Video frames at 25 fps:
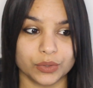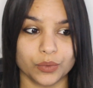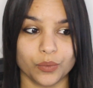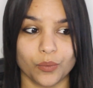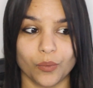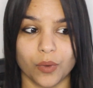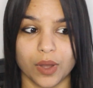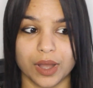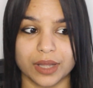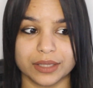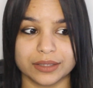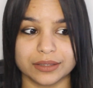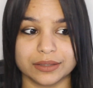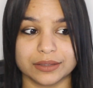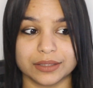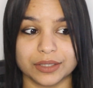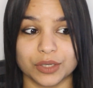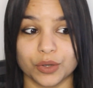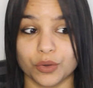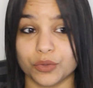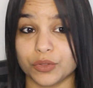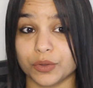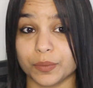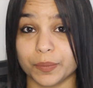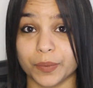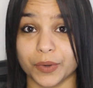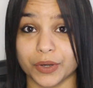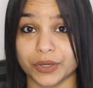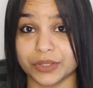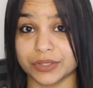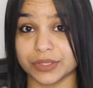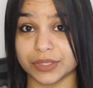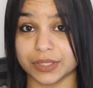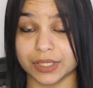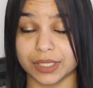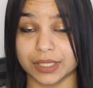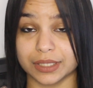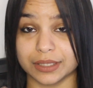you want the other
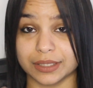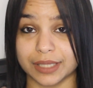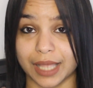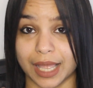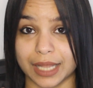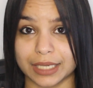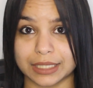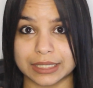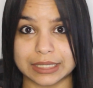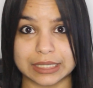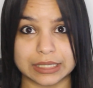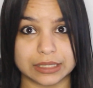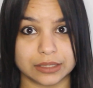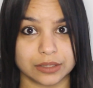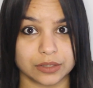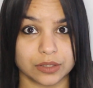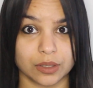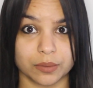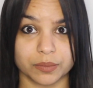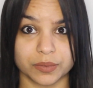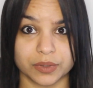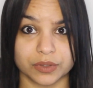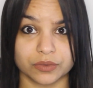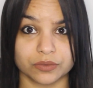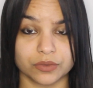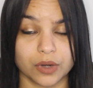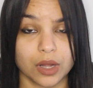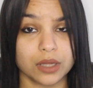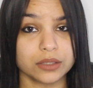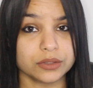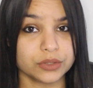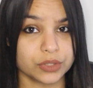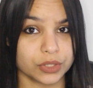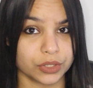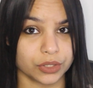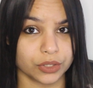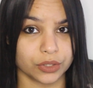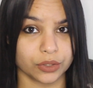person that did something
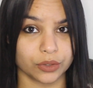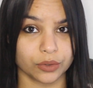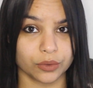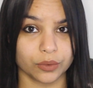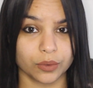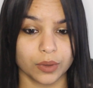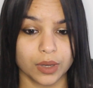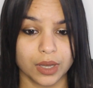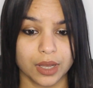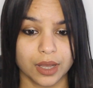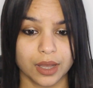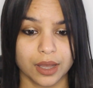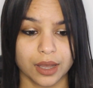wrong to you